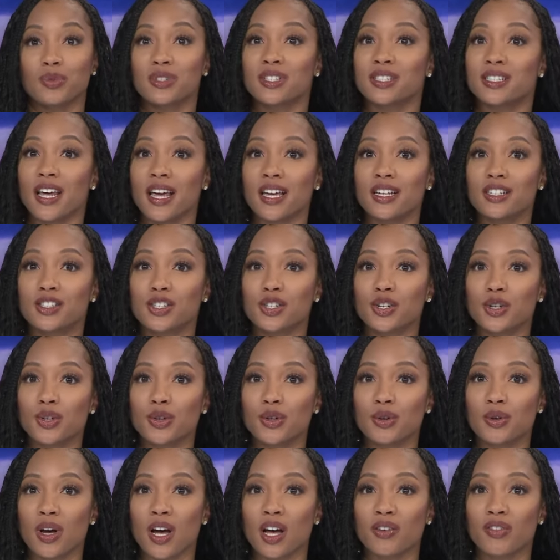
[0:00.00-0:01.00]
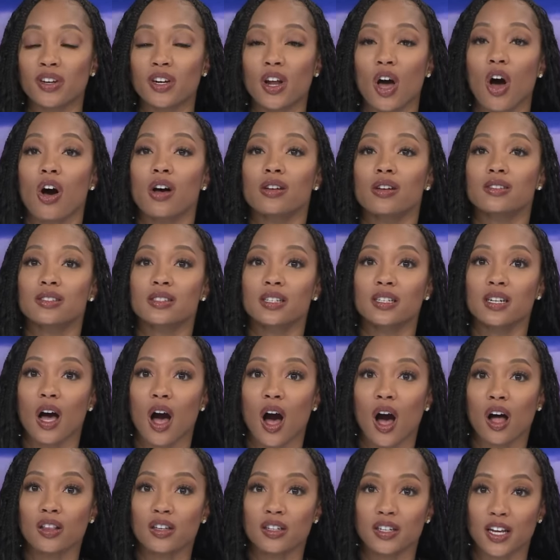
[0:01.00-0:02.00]
was day two of an Austin
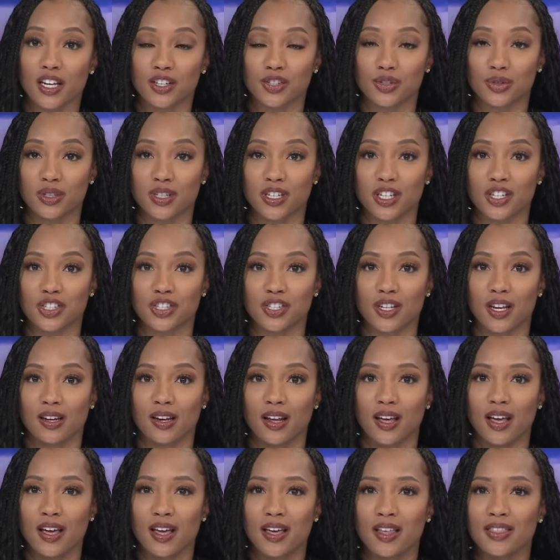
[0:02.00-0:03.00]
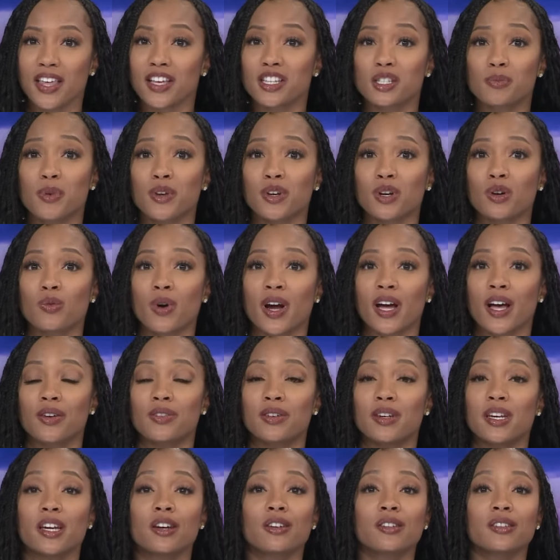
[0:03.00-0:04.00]
holiday tradition that's been
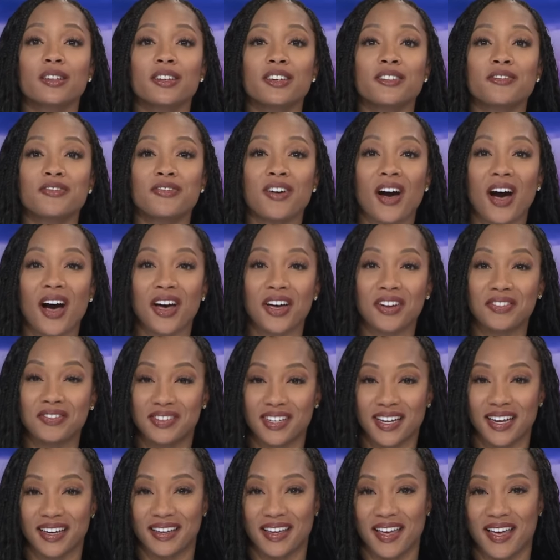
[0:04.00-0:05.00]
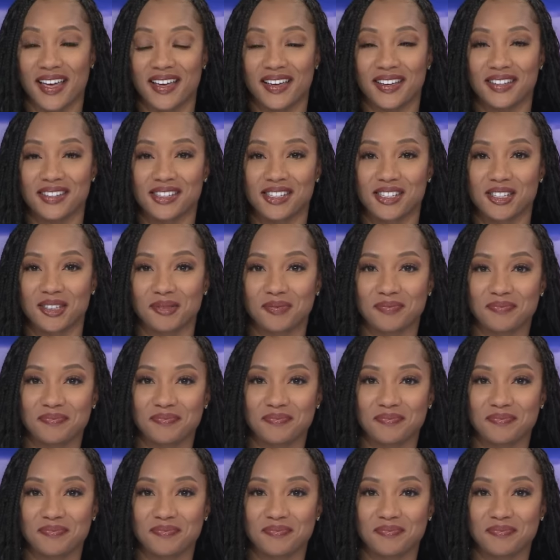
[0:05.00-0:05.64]
around nearly five decades.